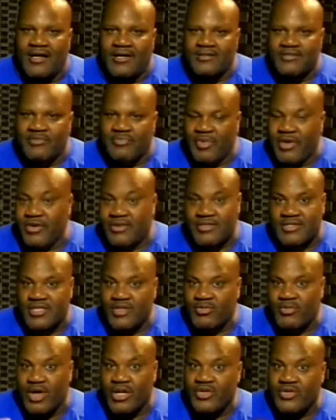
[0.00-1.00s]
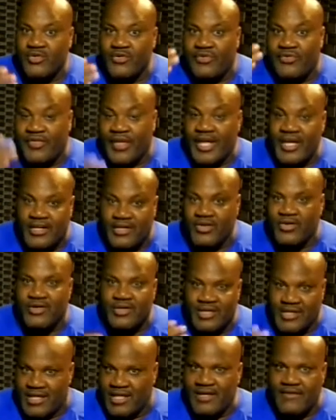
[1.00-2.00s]
Spiritually, what you think your
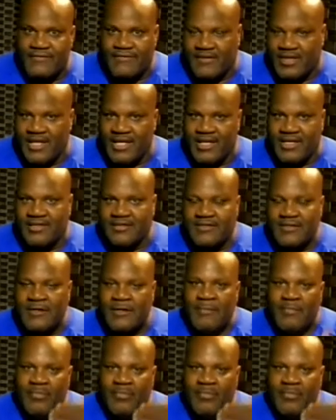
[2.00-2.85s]
gift is